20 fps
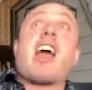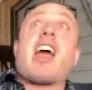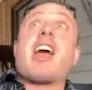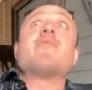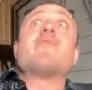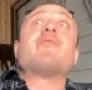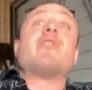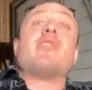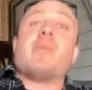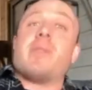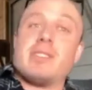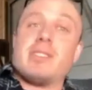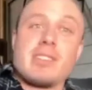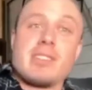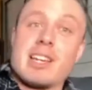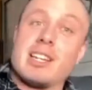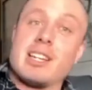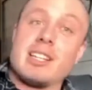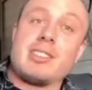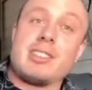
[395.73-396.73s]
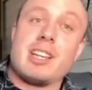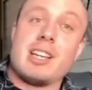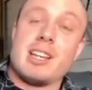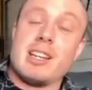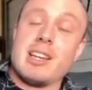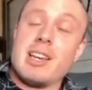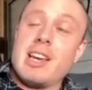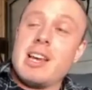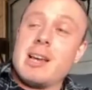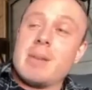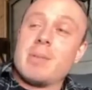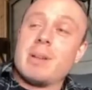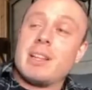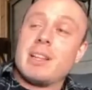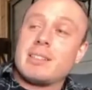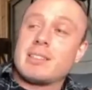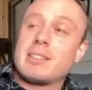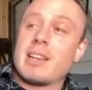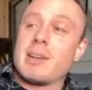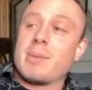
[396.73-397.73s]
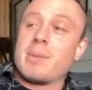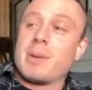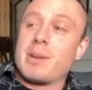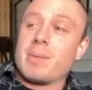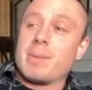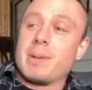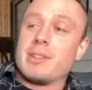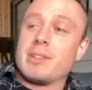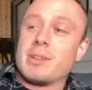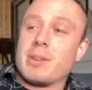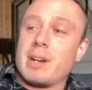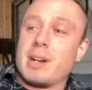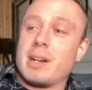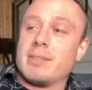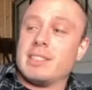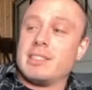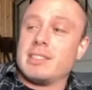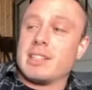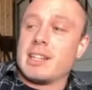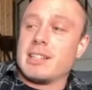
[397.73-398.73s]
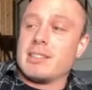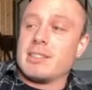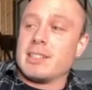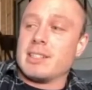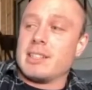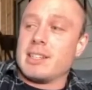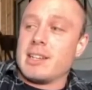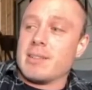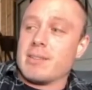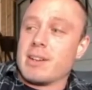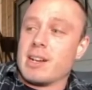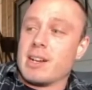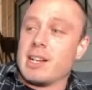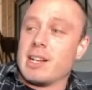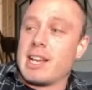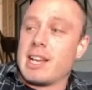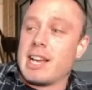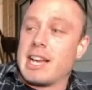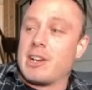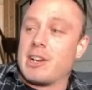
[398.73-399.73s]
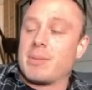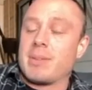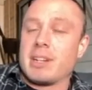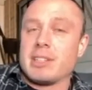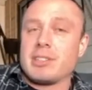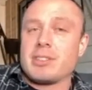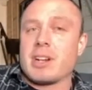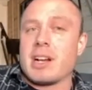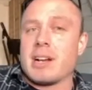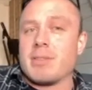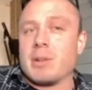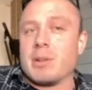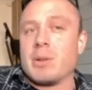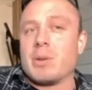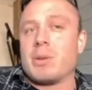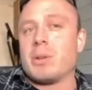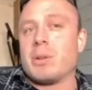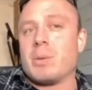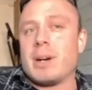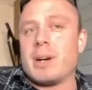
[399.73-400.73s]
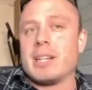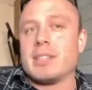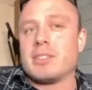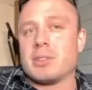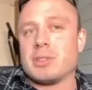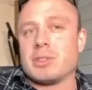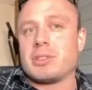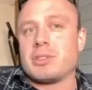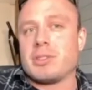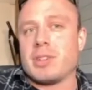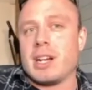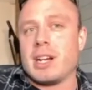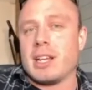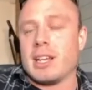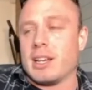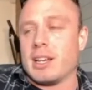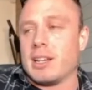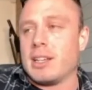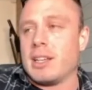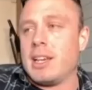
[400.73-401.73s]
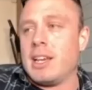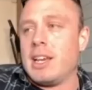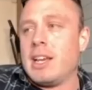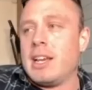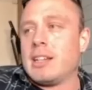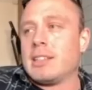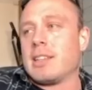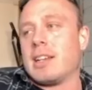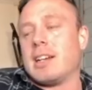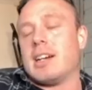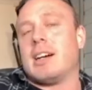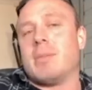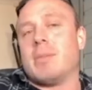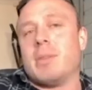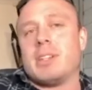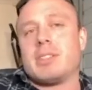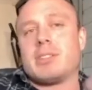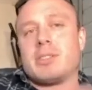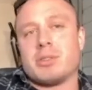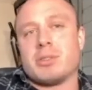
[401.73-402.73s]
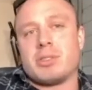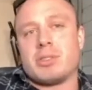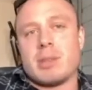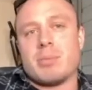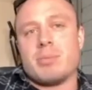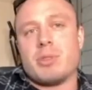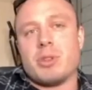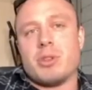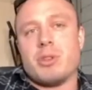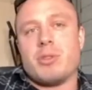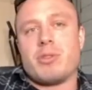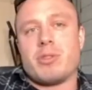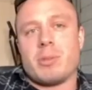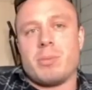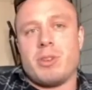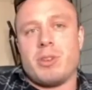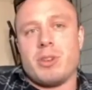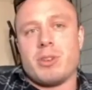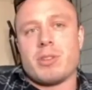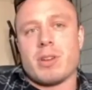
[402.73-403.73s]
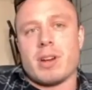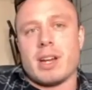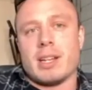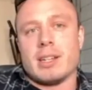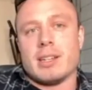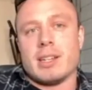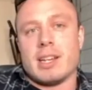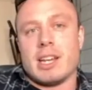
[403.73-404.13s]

Everyone's going to cheat. But let's say we do RVJ's idea, right? And I'm going to travel all the way to Australia to arm wrestle some dude from Ukraine.